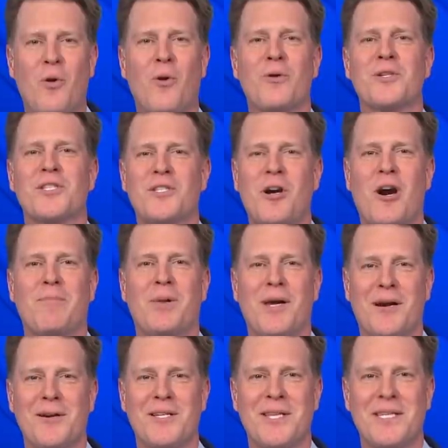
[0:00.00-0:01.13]
core star
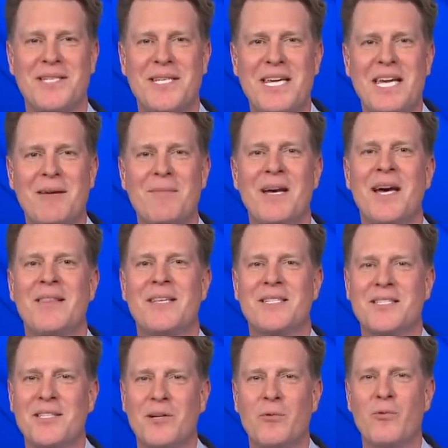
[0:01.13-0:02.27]
players on the team that
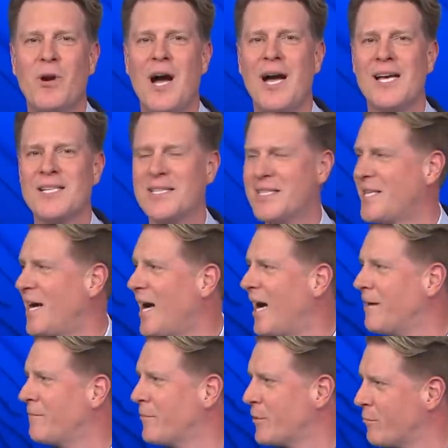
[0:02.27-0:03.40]
still rise the
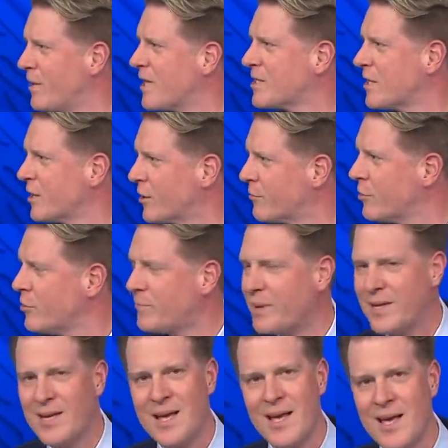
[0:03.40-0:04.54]
tide for the rest of the group.
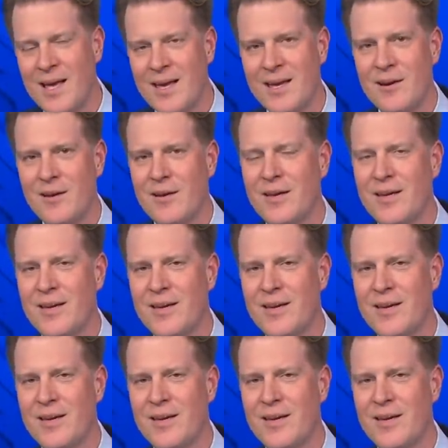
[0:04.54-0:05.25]
And, you know,